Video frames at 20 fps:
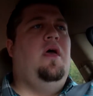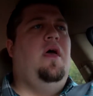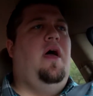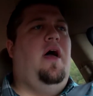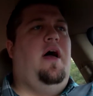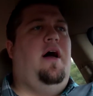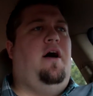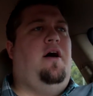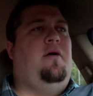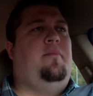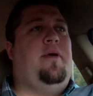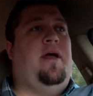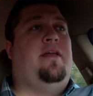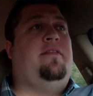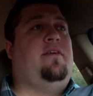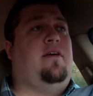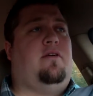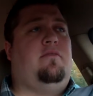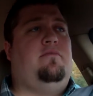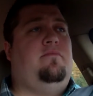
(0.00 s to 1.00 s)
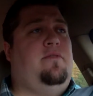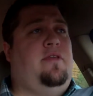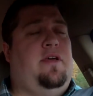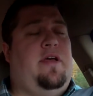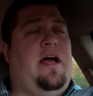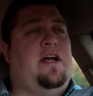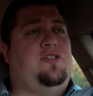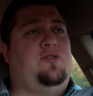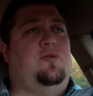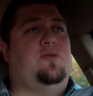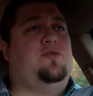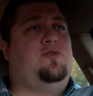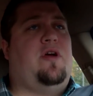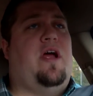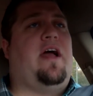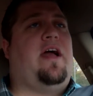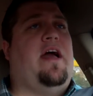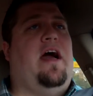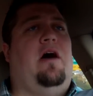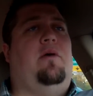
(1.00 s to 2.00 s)
And the actual
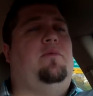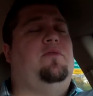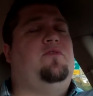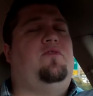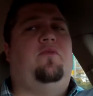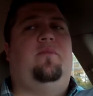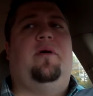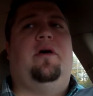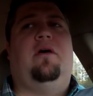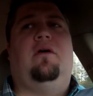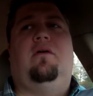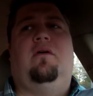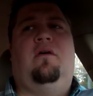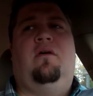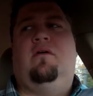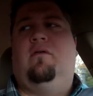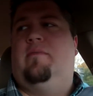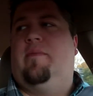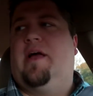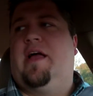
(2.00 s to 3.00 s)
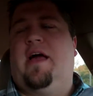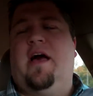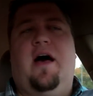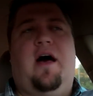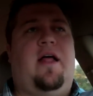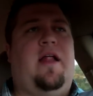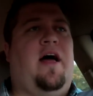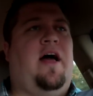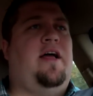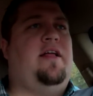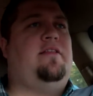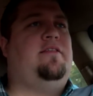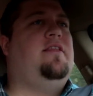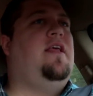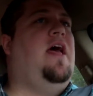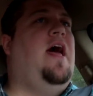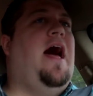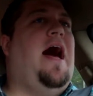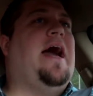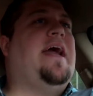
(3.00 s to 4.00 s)
track Cowboys from Hell, oh my God,
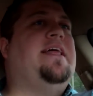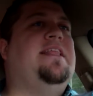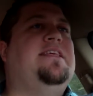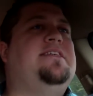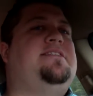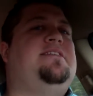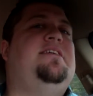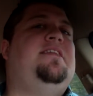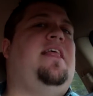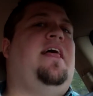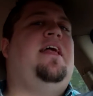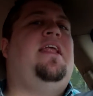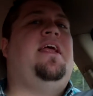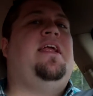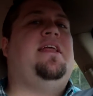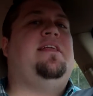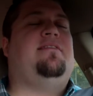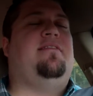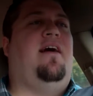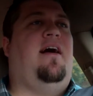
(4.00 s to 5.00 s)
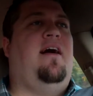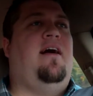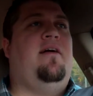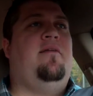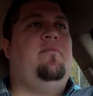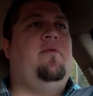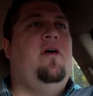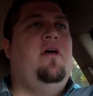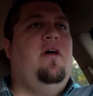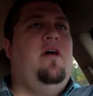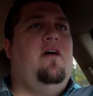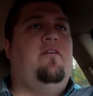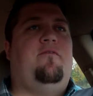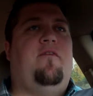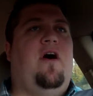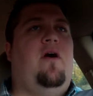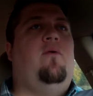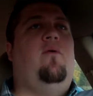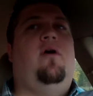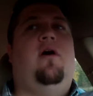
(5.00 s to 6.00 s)
I can listen to that anytime if
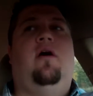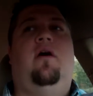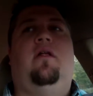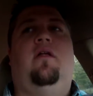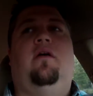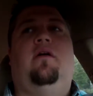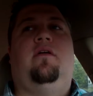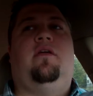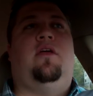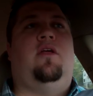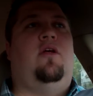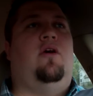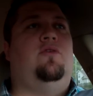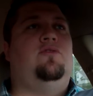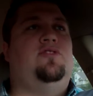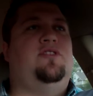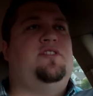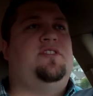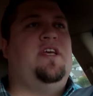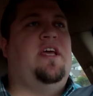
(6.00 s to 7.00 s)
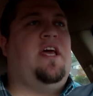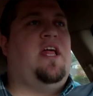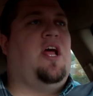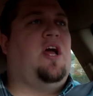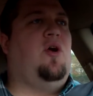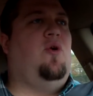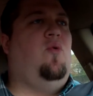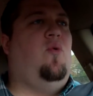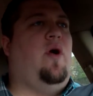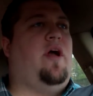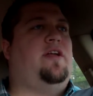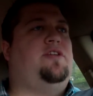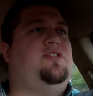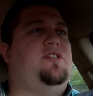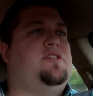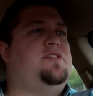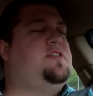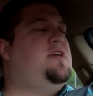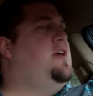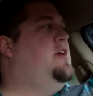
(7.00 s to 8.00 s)
I want, just to get a quick
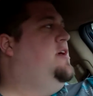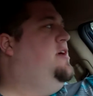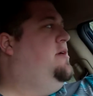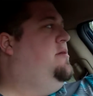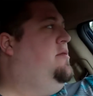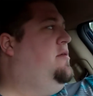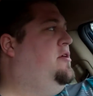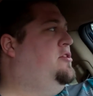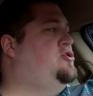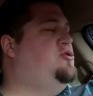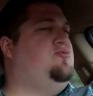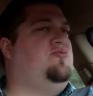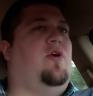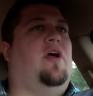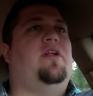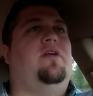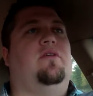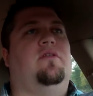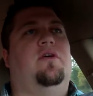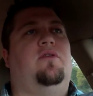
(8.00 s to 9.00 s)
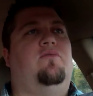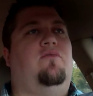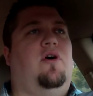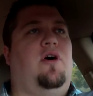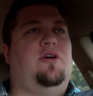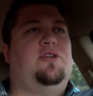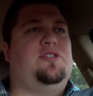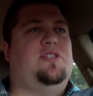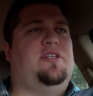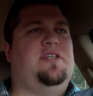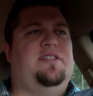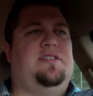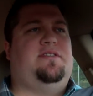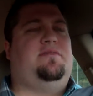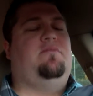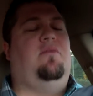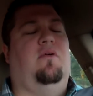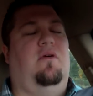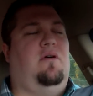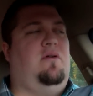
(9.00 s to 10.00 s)
just adrenaline rush, because
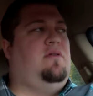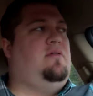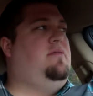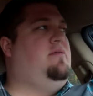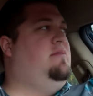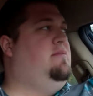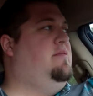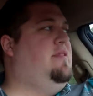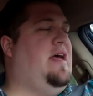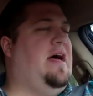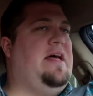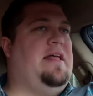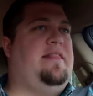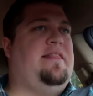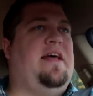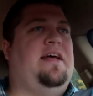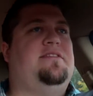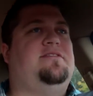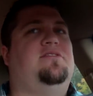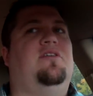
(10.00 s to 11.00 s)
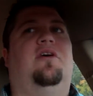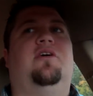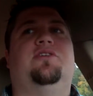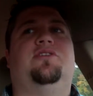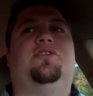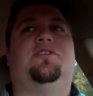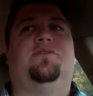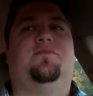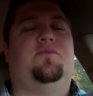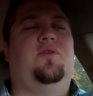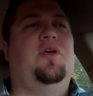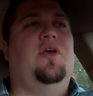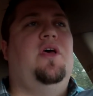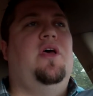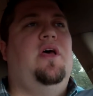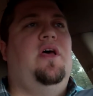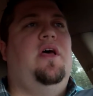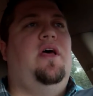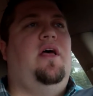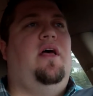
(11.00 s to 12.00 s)
that song just,
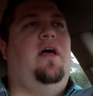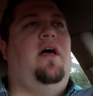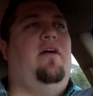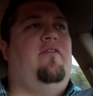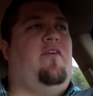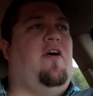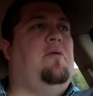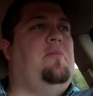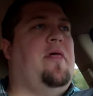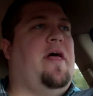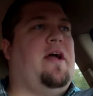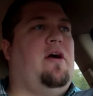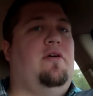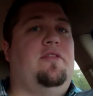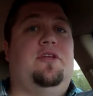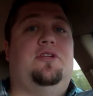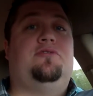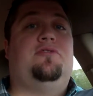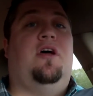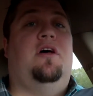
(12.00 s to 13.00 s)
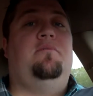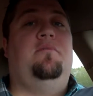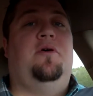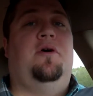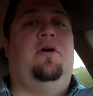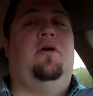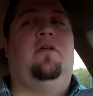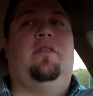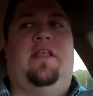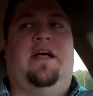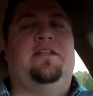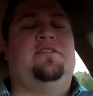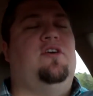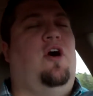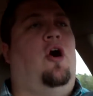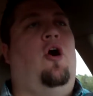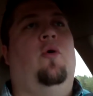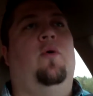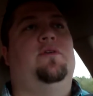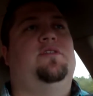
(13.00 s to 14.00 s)
if I'm like on the treadmill, that's
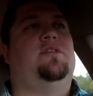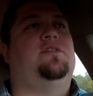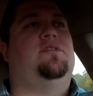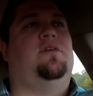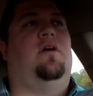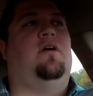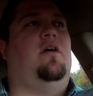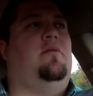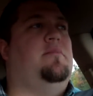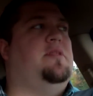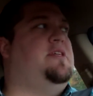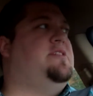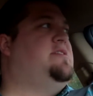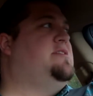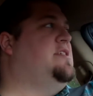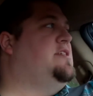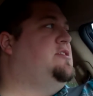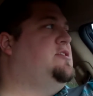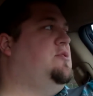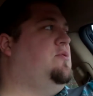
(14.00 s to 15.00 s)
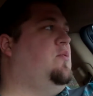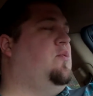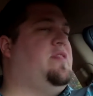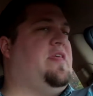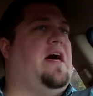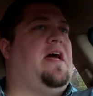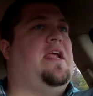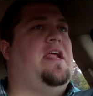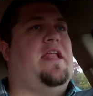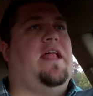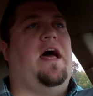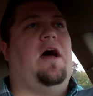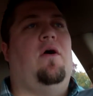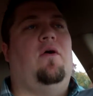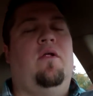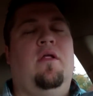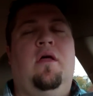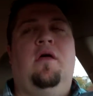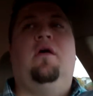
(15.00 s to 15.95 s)
always a song I'm listening to without a doubt.